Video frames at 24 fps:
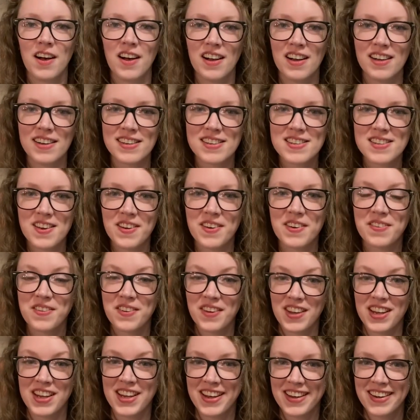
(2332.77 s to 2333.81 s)
Also, if you
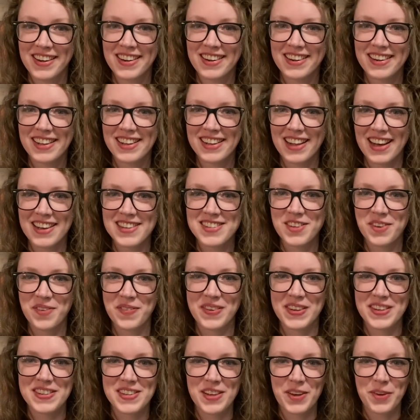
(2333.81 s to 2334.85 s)
can hear classical
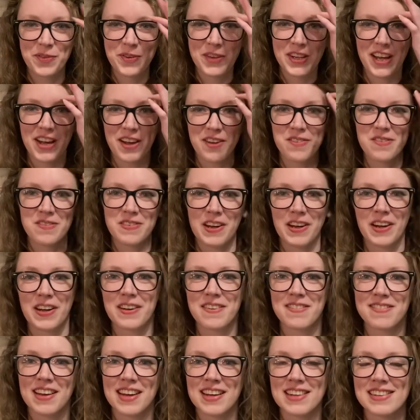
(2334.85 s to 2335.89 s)
music playing very
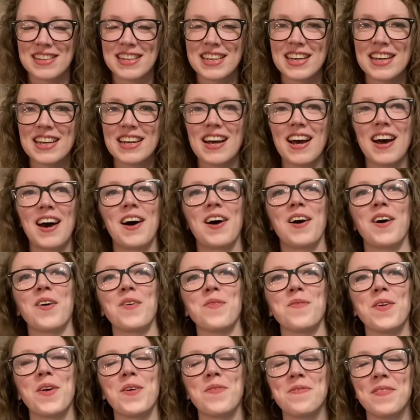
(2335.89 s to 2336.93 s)
faintly,
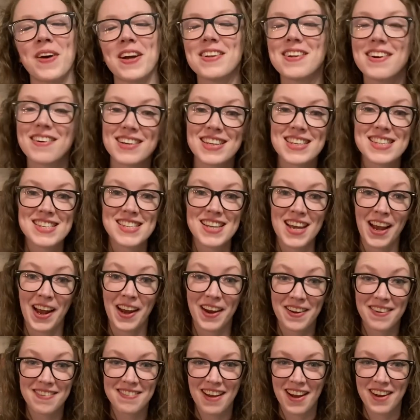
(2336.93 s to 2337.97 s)
my dog is
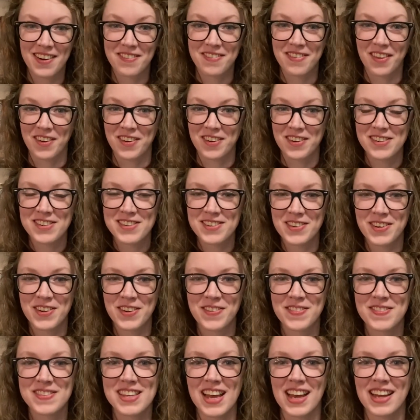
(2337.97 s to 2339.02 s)
terrified of
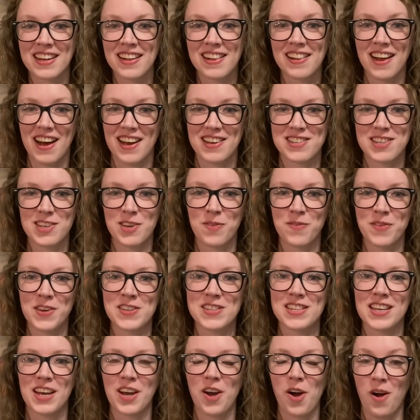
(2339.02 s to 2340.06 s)
thunderstorms and classical
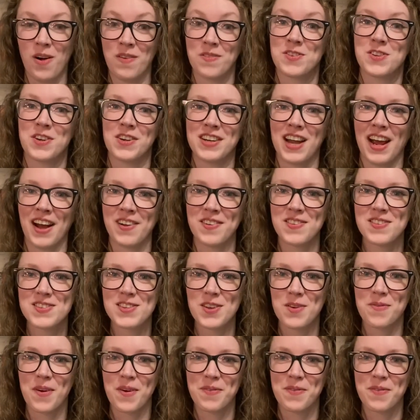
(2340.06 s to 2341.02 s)
music calms her down, so my